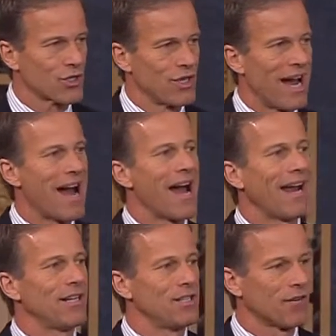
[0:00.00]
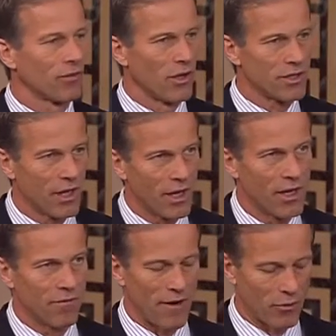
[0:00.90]
9 different
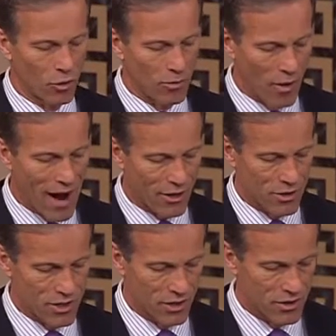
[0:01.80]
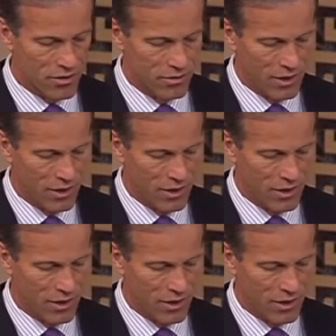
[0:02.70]
federal bureaucracies.